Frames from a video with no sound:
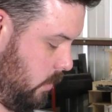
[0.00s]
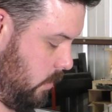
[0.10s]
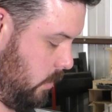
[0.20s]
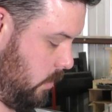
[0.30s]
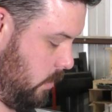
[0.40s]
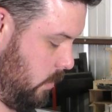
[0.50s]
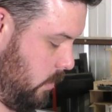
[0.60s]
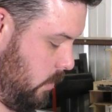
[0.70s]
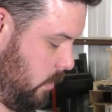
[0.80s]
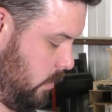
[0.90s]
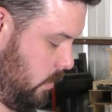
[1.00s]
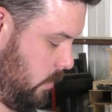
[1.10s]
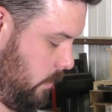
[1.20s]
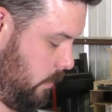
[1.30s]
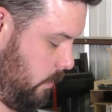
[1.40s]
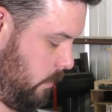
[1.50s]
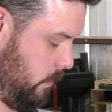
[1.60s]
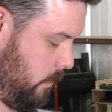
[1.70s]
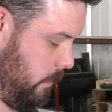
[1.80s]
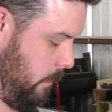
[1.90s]

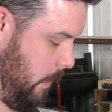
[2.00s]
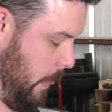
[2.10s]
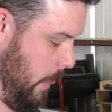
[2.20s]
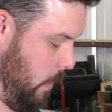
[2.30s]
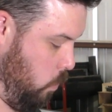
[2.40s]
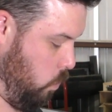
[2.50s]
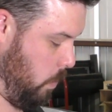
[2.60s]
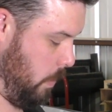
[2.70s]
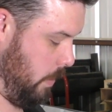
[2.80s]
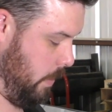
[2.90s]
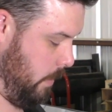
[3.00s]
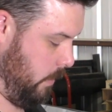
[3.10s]
(silence)